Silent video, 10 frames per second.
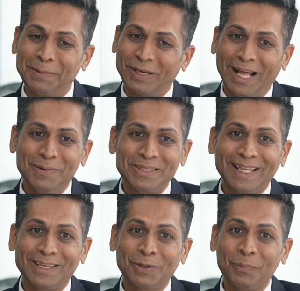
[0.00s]
But I was
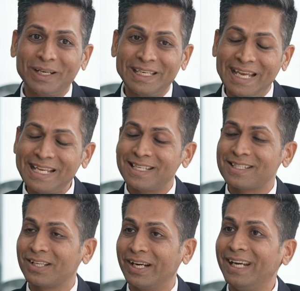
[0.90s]
like, but yes,
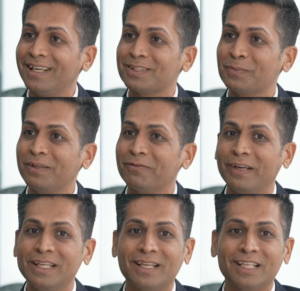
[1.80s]
it's great. It's been
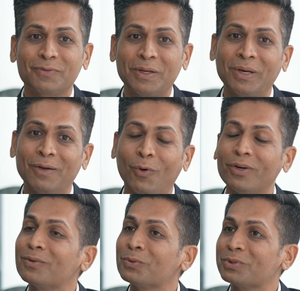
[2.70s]
very satisfying, but I
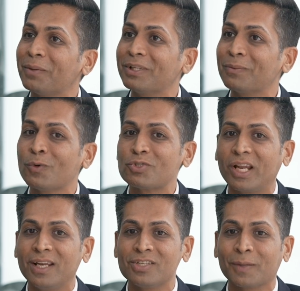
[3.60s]
wanted to do something more
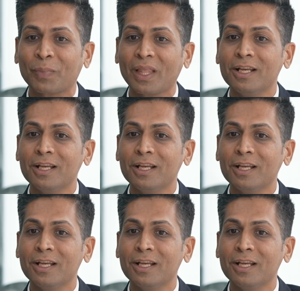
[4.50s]
challenging.